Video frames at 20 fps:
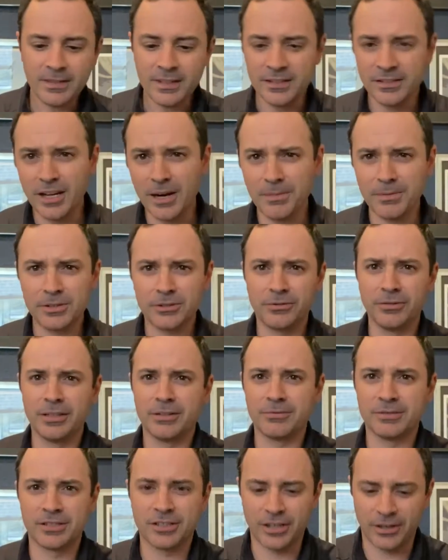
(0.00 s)
Cypress Creek
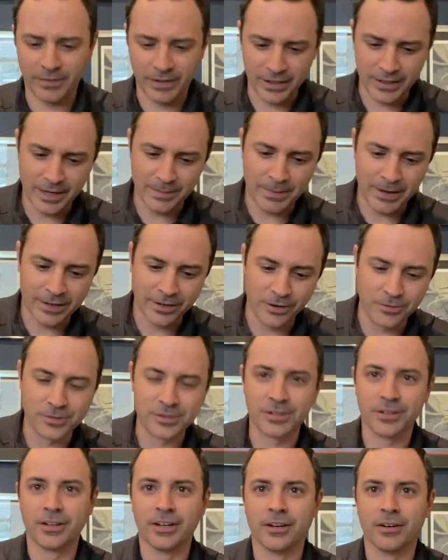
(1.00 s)
Reserve. I got to get my
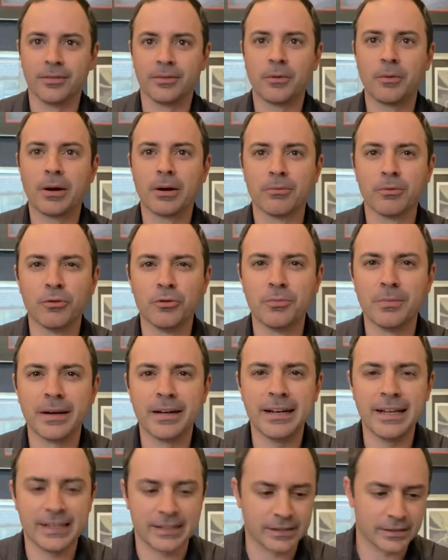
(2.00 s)
coaster here. I don't want to ruin my
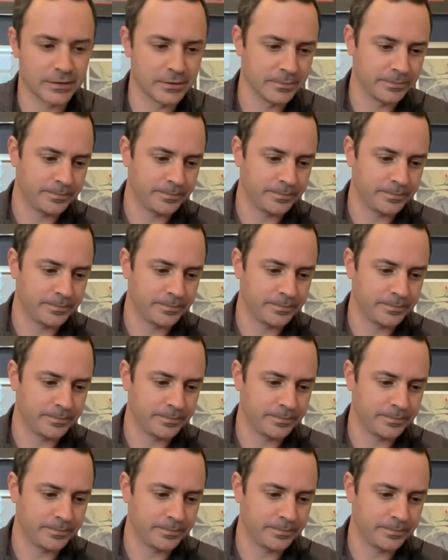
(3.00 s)
desk.